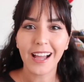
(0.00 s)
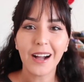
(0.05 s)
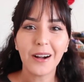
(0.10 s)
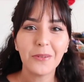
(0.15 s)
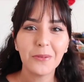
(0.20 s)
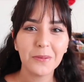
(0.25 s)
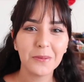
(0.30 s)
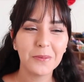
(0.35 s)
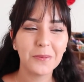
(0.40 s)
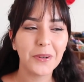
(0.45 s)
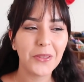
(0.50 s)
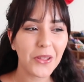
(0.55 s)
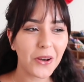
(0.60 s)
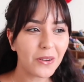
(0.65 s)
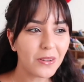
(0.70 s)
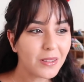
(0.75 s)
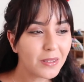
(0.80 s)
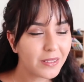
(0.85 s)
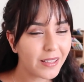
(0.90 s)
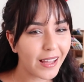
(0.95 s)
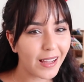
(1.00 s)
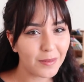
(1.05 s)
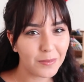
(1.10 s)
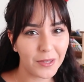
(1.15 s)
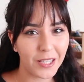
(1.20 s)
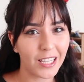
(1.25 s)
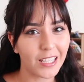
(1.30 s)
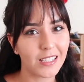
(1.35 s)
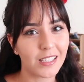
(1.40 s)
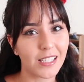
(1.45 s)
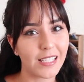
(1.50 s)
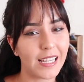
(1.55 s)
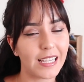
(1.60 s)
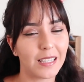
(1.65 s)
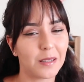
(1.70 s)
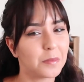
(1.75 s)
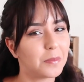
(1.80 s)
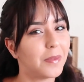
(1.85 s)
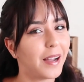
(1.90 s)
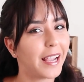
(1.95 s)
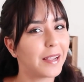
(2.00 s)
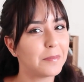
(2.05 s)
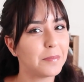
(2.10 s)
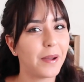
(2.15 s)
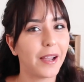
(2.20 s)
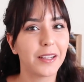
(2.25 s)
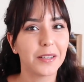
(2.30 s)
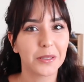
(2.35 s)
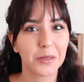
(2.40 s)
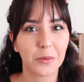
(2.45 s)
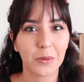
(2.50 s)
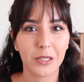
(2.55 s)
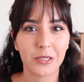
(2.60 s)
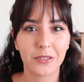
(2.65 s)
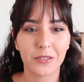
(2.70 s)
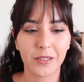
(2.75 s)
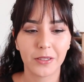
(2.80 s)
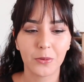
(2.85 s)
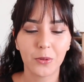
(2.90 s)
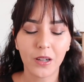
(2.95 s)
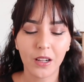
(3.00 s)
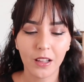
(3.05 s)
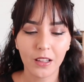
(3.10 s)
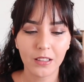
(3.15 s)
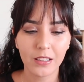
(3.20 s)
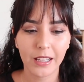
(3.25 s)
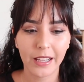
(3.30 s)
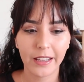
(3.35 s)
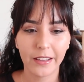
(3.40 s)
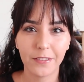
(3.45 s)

Now, with all that being said, I'm, i bet you're wondering, well,